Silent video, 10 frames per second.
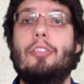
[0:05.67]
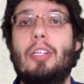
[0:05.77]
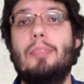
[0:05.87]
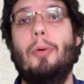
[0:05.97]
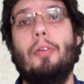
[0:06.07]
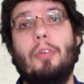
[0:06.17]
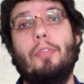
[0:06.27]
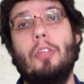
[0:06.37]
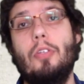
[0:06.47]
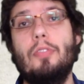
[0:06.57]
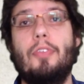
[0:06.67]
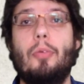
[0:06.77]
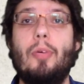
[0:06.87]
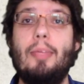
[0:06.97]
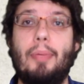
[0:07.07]
Transport Evolved News for
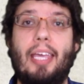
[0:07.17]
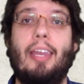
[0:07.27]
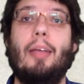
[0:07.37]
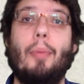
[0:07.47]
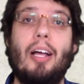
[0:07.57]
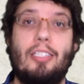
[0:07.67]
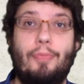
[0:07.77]
the week beginning March